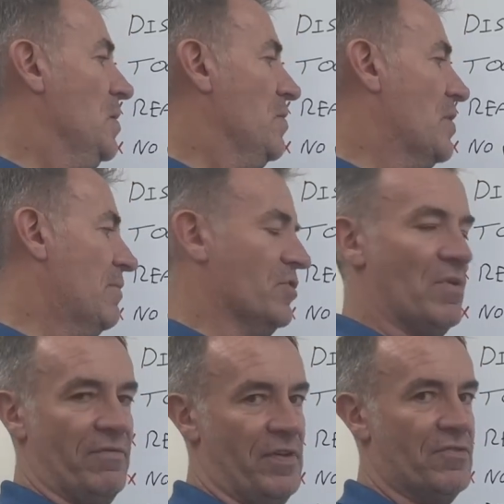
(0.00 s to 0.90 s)
That was a
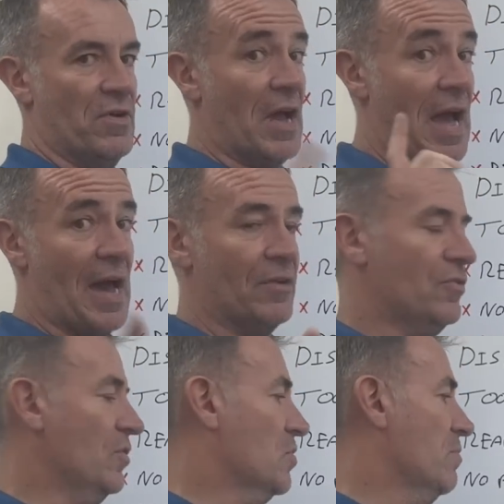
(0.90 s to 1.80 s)
great feature. Added to
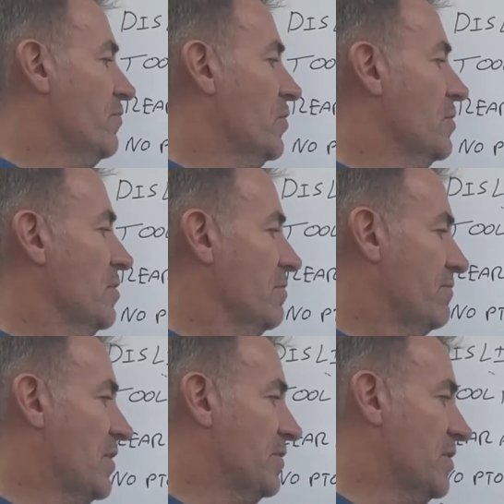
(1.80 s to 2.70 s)
the comfort,
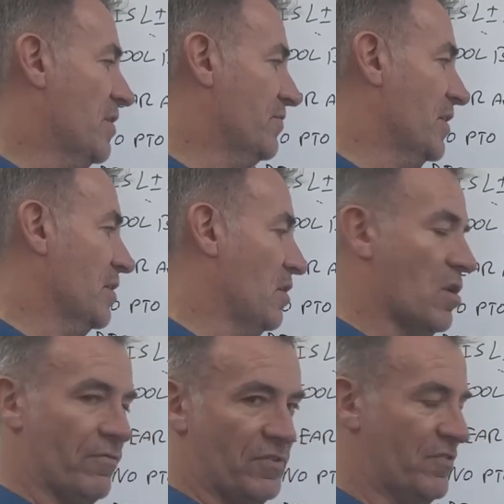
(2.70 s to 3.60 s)
fantastic.
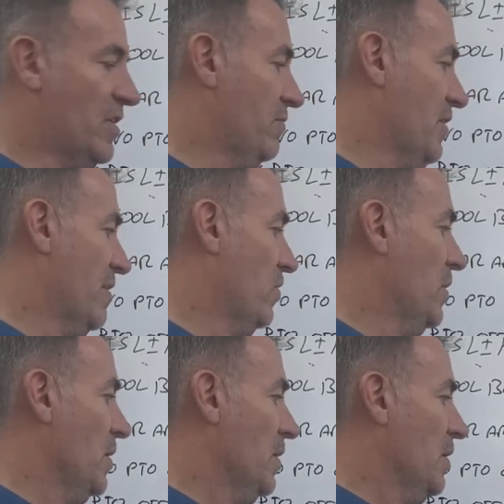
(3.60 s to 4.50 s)
Loved the self-level.
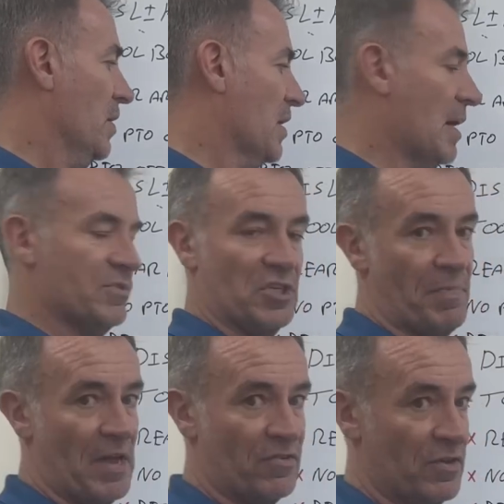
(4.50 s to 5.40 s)
Cab
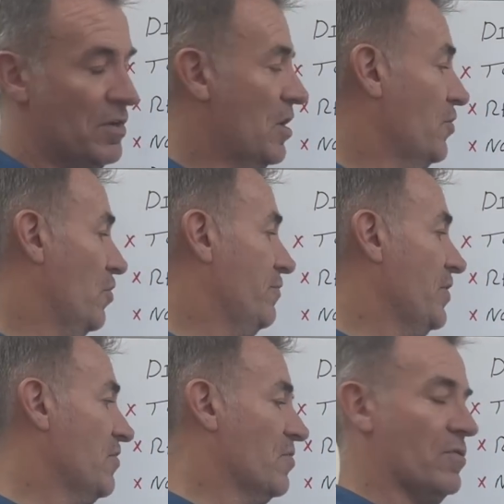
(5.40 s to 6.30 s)
suspension, another
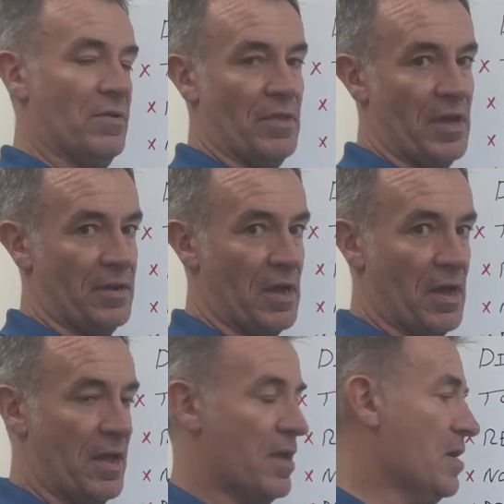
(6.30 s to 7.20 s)
feature that
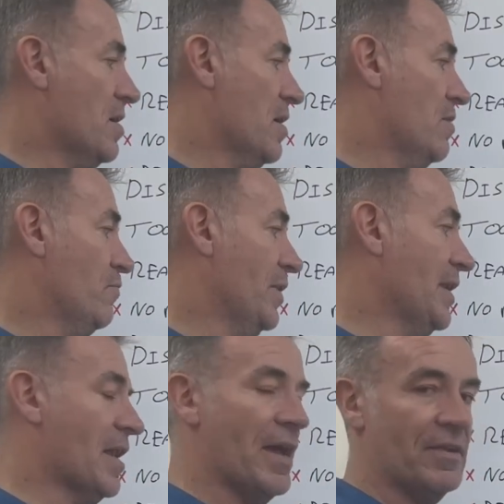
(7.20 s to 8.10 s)
I really
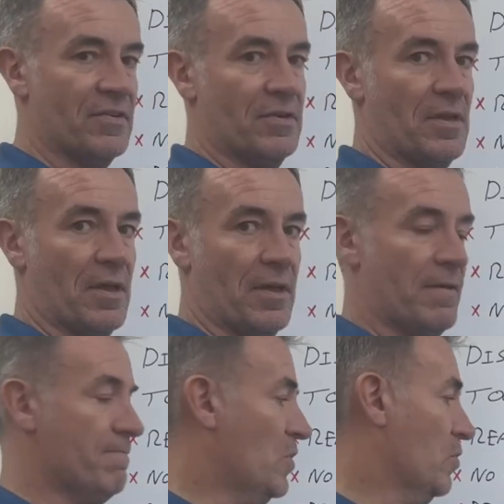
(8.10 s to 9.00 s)
liked
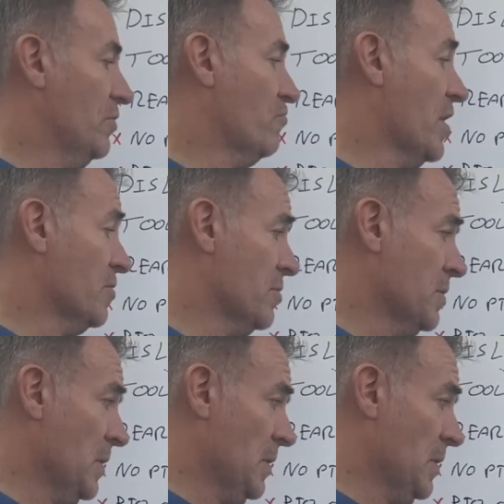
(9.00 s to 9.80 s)
on the tractor.